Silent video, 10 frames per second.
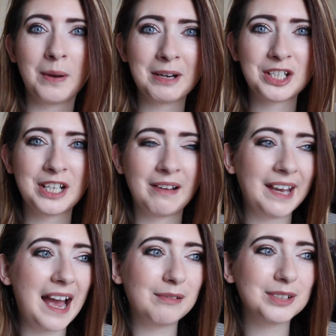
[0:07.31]
I'm actually
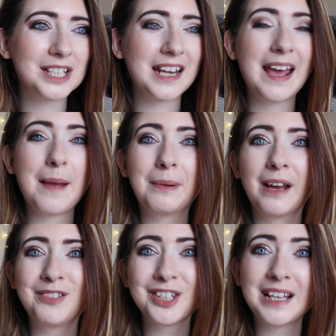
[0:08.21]
going out today, but
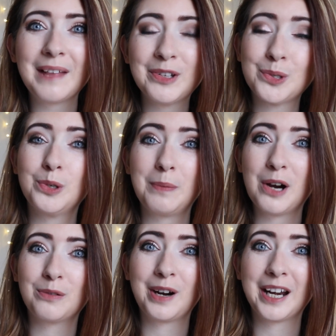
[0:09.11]
I've just had the
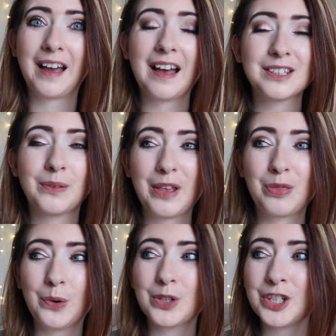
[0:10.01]
doorbell ring, so I
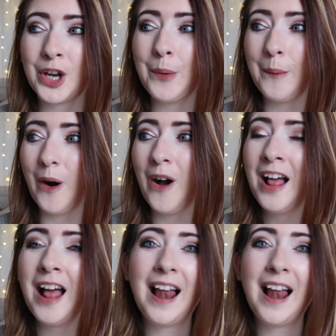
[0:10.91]
thought, you know what?